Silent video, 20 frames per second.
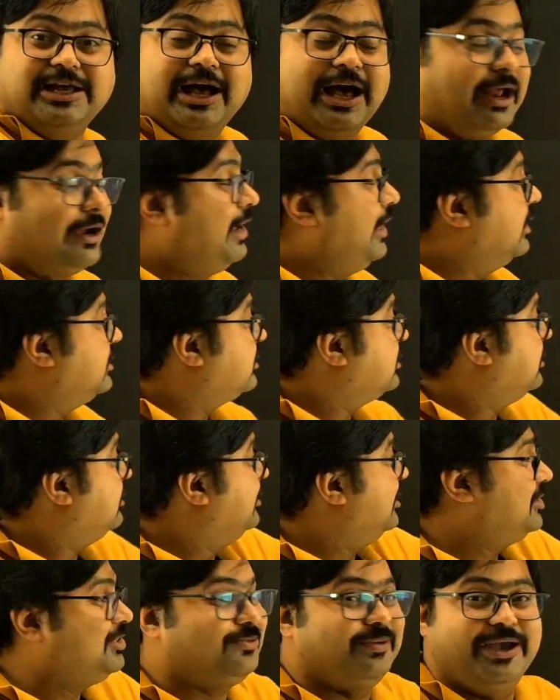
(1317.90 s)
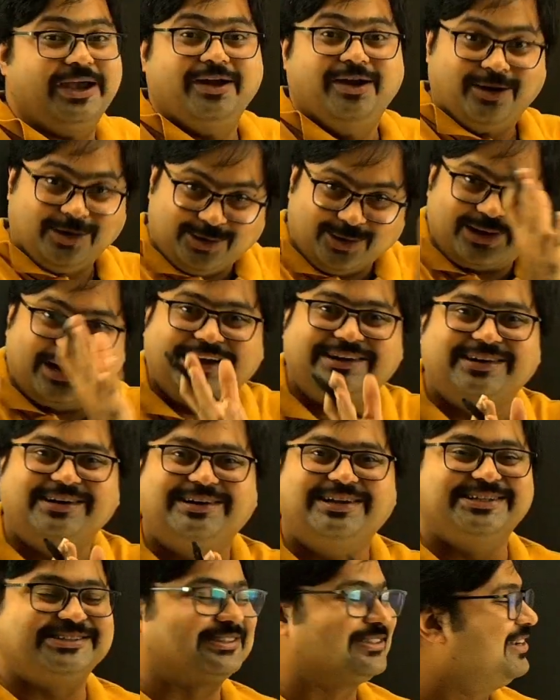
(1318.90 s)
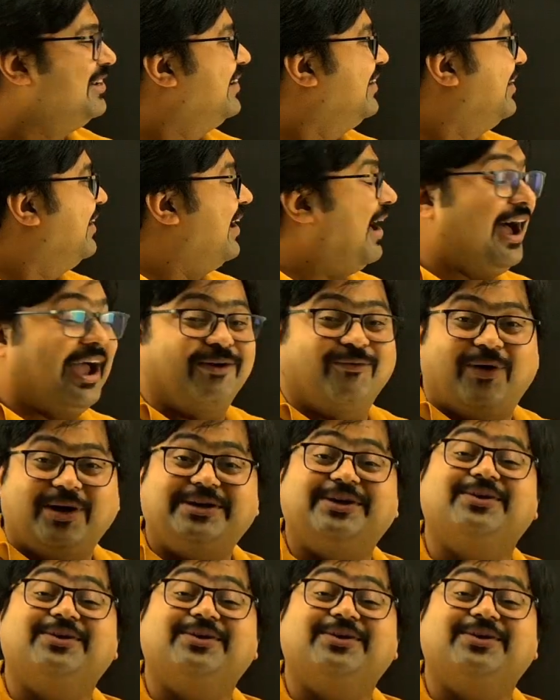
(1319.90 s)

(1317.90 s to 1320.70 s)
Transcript: arranged this way to get a disc. I want